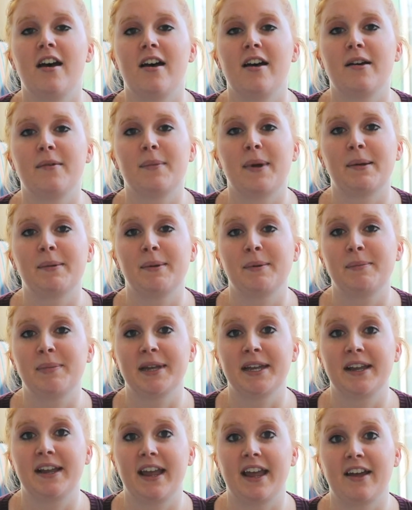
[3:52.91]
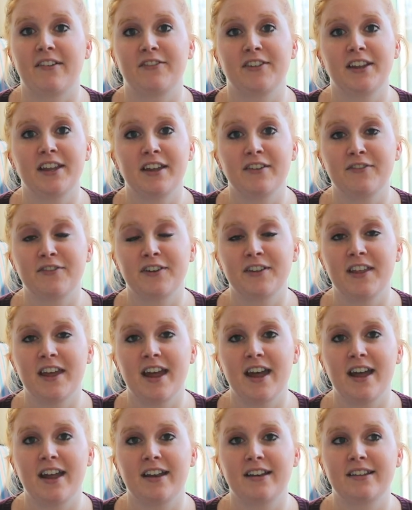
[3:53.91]
I'm a big advocate for
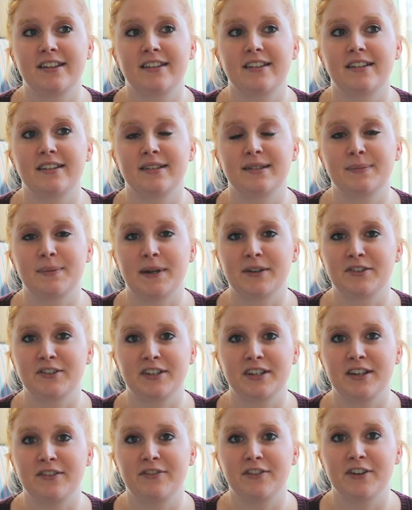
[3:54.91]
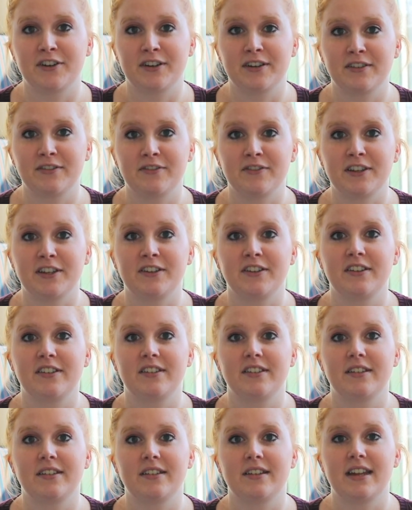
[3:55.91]
that, especially if you're in a
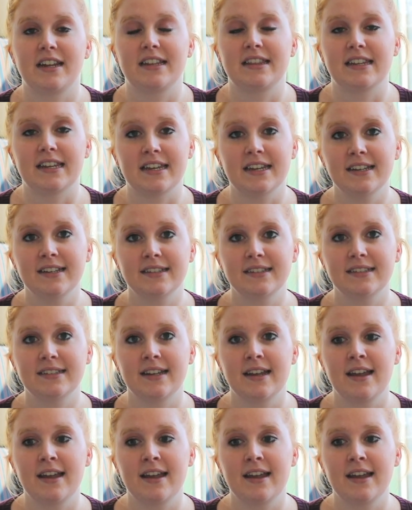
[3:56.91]
field like this.